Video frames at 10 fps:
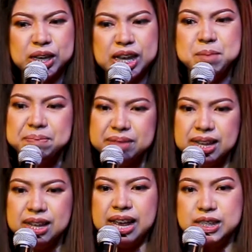to him,
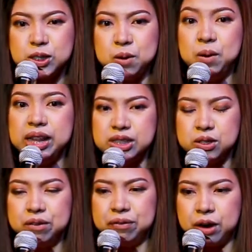and so on and
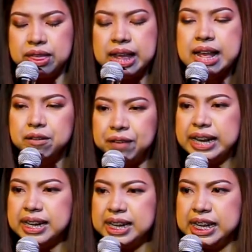so forth.
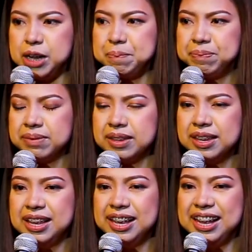Finally,
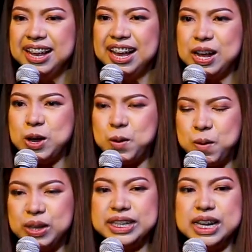
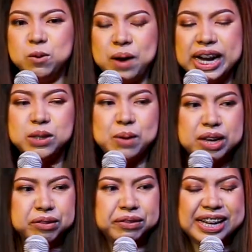on January
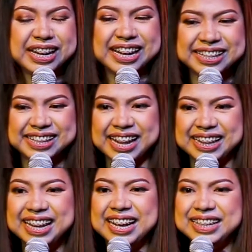2015, he
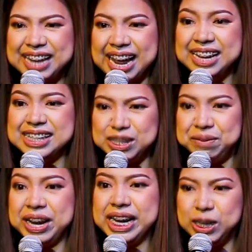said, "Sha, this is
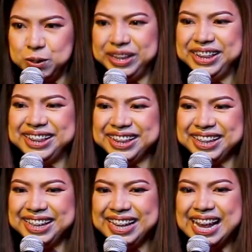very good."
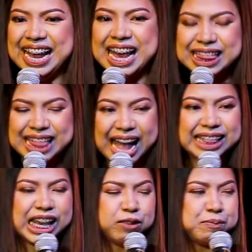And
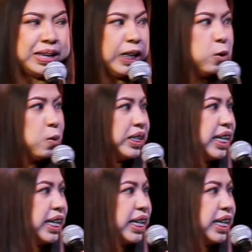that gave me the go